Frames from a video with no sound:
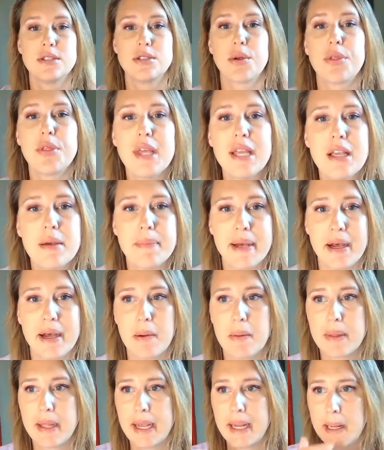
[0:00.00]
think
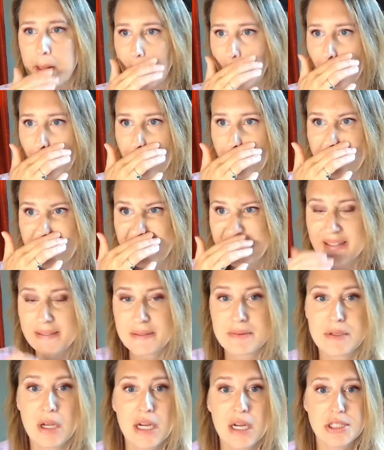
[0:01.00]
about, like,
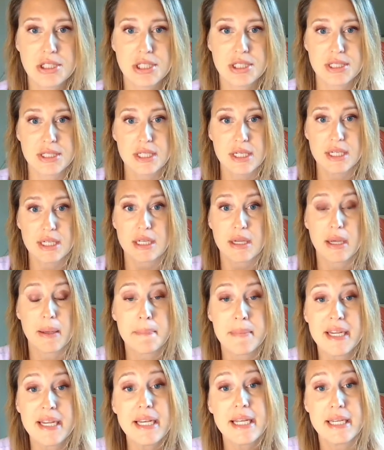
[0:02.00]
not just the
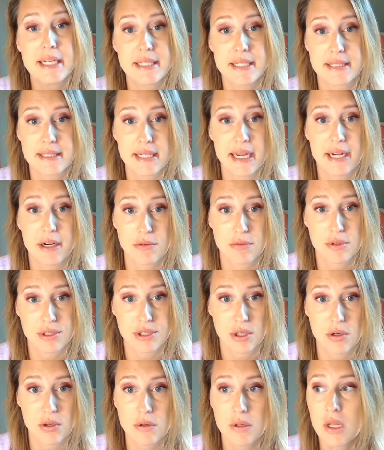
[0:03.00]
immediate desired
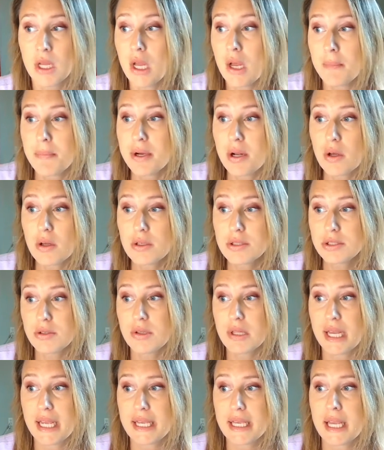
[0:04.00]
result, but also
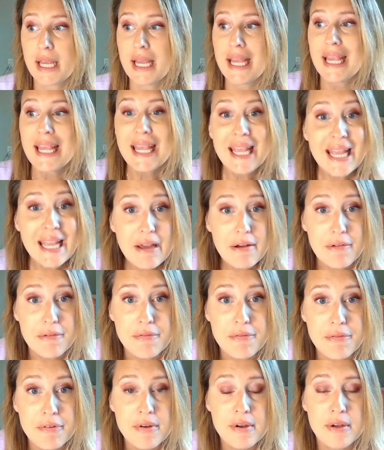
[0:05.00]
like
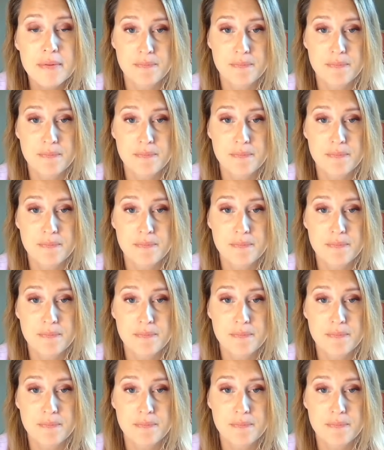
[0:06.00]
if,